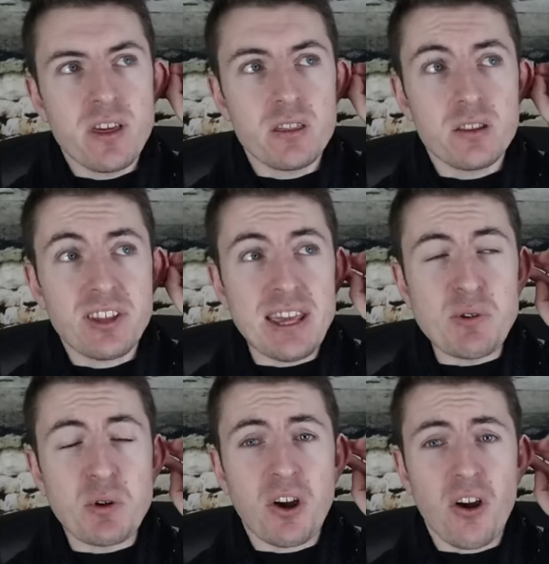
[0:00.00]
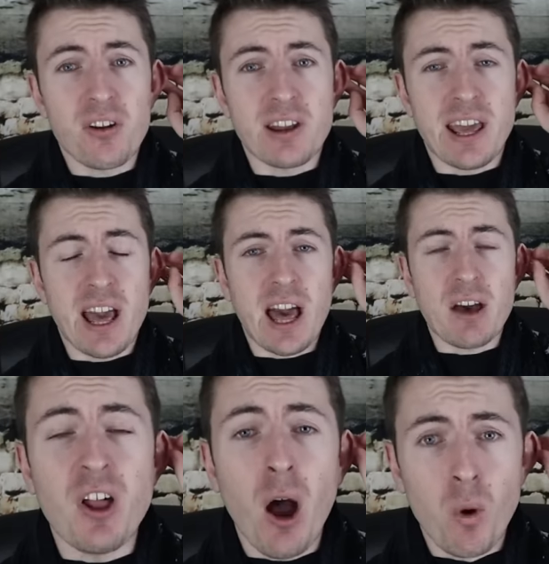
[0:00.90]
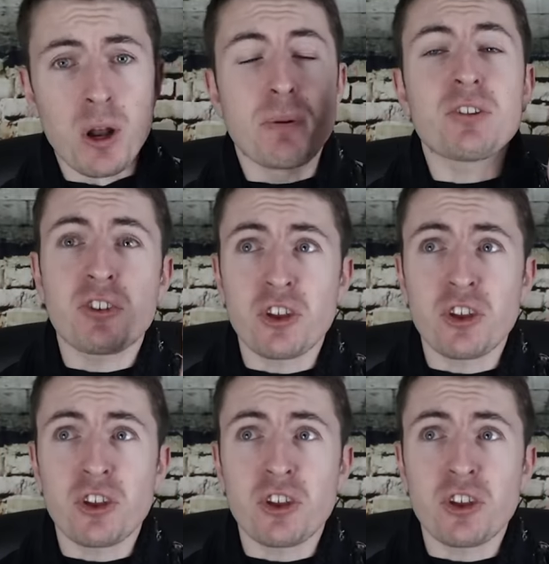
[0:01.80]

than the team who currently have not one, but